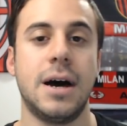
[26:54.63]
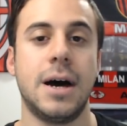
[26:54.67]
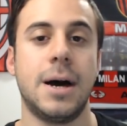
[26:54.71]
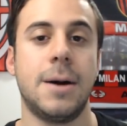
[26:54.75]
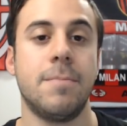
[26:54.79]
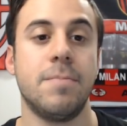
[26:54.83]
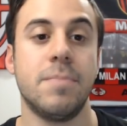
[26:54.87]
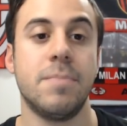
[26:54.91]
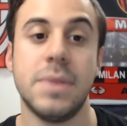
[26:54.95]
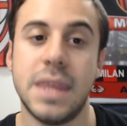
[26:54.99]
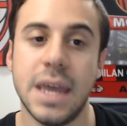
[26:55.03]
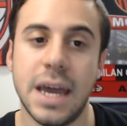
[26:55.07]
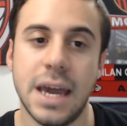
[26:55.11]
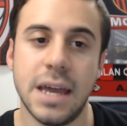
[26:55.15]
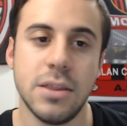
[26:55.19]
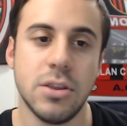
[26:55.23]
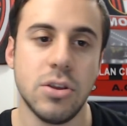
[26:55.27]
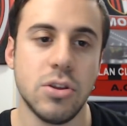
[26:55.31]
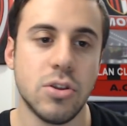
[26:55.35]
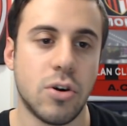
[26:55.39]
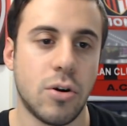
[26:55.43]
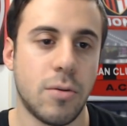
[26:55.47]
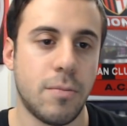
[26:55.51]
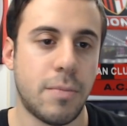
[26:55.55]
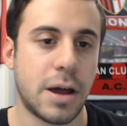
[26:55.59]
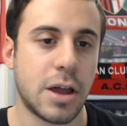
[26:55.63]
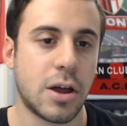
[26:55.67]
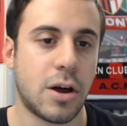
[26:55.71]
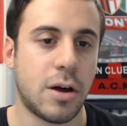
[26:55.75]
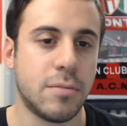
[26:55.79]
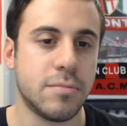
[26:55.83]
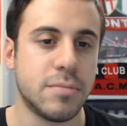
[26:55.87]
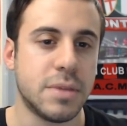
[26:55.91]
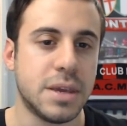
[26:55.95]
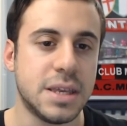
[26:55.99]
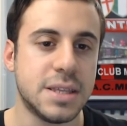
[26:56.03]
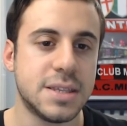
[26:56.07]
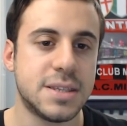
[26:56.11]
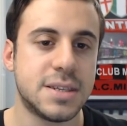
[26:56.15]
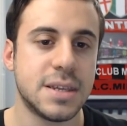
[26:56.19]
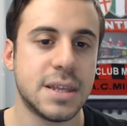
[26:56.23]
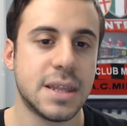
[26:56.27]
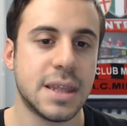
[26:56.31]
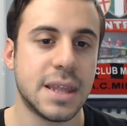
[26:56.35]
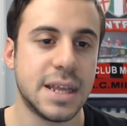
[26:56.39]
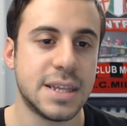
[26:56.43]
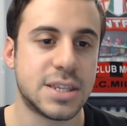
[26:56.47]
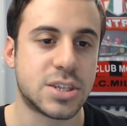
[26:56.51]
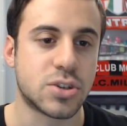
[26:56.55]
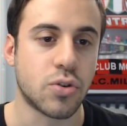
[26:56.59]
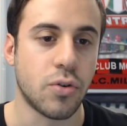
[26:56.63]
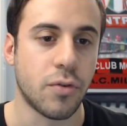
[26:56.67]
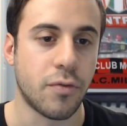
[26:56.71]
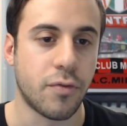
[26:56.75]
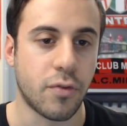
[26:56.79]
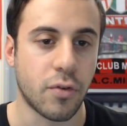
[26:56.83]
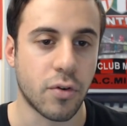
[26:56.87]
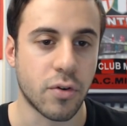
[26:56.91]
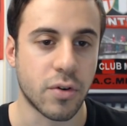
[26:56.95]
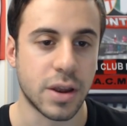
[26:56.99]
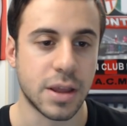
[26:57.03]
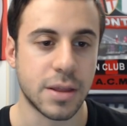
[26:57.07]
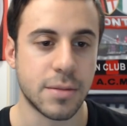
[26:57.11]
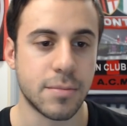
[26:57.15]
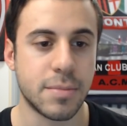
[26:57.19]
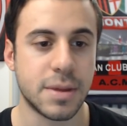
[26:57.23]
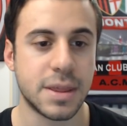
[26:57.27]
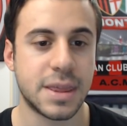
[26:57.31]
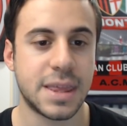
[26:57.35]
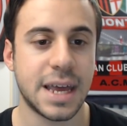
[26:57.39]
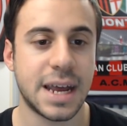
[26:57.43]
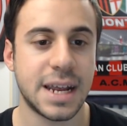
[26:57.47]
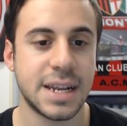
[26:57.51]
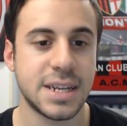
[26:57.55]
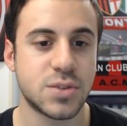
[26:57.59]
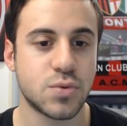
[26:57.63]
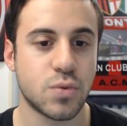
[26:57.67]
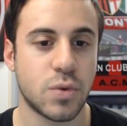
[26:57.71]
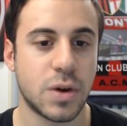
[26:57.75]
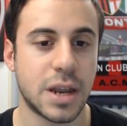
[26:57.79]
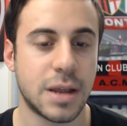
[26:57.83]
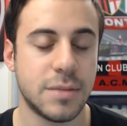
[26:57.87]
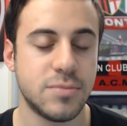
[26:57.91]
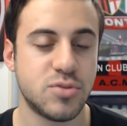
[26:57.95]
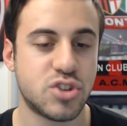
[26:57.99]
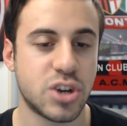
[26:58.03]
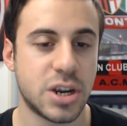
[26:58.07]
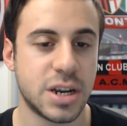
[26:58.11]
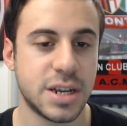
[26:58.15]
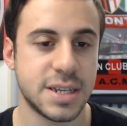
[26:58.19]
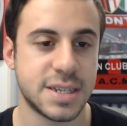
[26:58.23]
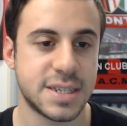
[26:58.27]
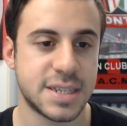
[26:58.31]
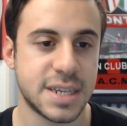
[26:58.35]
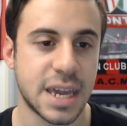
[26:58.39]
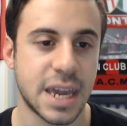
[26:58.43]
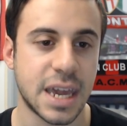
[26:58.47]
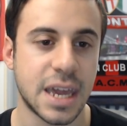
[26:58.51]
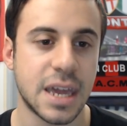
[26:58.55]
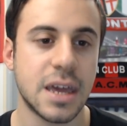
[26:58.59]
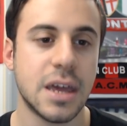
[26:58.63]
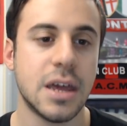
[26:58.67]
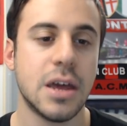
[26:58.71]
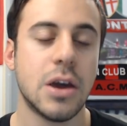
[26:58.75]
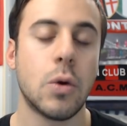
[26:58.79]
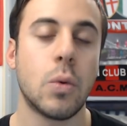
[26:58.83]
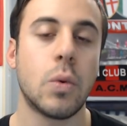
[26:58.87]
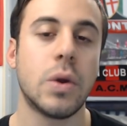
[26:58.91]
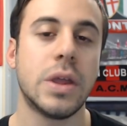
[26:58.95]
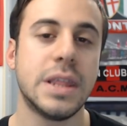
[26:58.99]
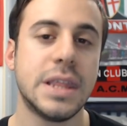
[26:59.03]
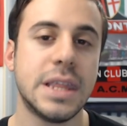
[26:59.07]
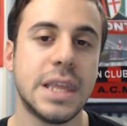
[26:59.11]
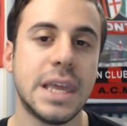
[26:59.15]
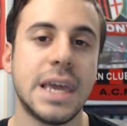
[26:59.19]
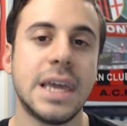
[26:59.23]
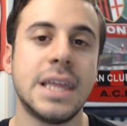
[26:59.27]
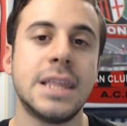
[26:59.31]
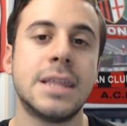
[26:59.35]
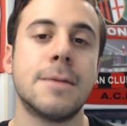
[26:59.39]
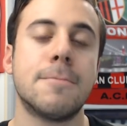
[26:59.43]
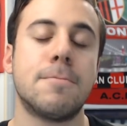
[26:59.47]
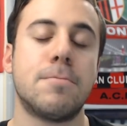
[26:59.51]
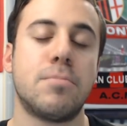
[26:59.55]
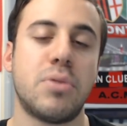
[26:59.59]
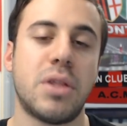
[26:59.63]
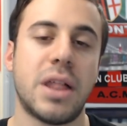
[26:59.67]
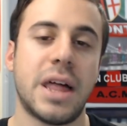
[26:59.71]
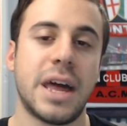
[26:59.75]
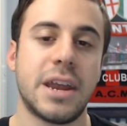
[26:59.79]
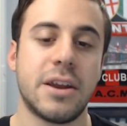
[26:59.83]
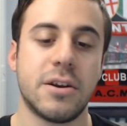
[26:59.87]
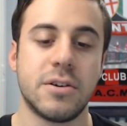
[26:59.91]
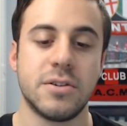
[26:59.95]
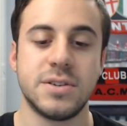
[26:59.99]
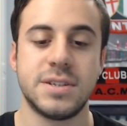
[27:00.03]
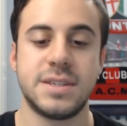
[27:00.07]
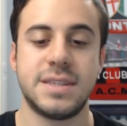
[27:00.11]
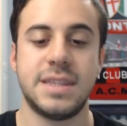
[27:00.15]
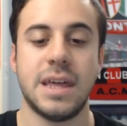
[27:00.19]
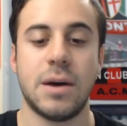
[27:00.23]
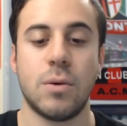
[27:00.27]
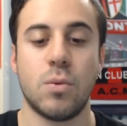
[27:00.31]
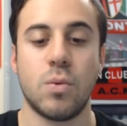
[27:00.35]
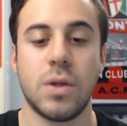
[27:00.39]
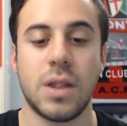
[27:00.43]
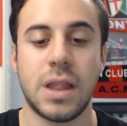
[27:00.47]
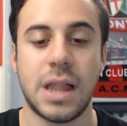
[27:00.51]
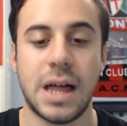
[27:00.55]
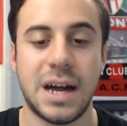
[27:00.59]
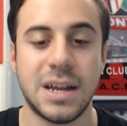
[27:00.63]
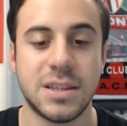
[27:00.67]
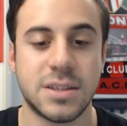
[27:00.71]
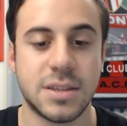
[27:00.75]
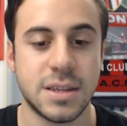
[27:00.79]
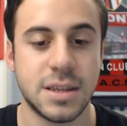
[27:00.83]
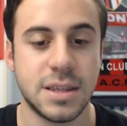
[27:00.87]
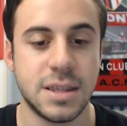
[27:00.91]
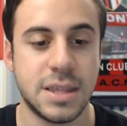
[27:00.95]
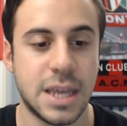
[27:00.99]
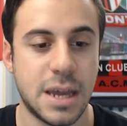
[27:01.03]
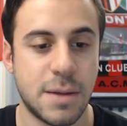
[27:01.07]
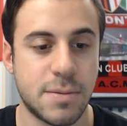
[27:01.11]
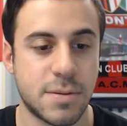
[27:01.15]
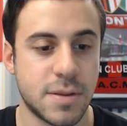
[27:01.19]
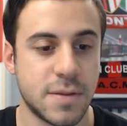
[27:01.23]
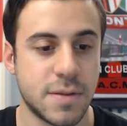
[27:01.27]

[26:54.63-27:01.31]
then, you know, by all means, let's go for it. But that is what I'm trying to say. We need players that will add to the depth of